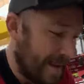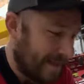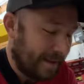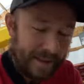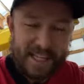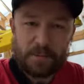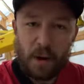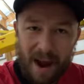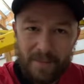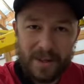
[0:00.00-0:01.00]
I think that's
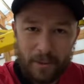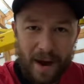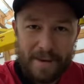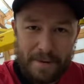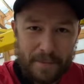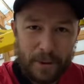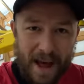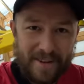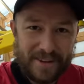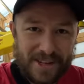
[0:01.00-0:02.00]
probably why people
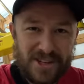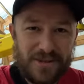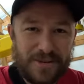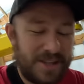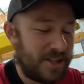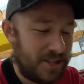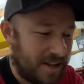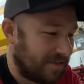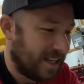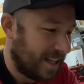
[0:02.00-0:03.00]
have issues
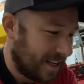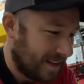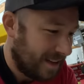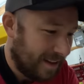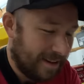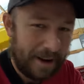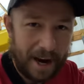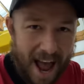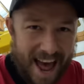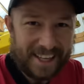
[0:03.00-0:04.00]
shifting
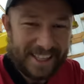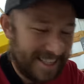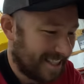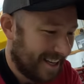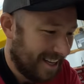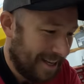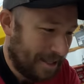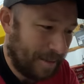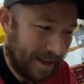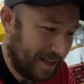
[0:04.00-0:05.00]
their atlas
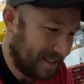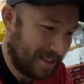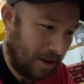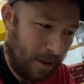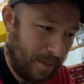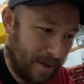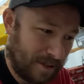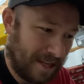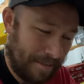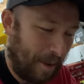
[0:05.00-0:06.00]
is because it's almost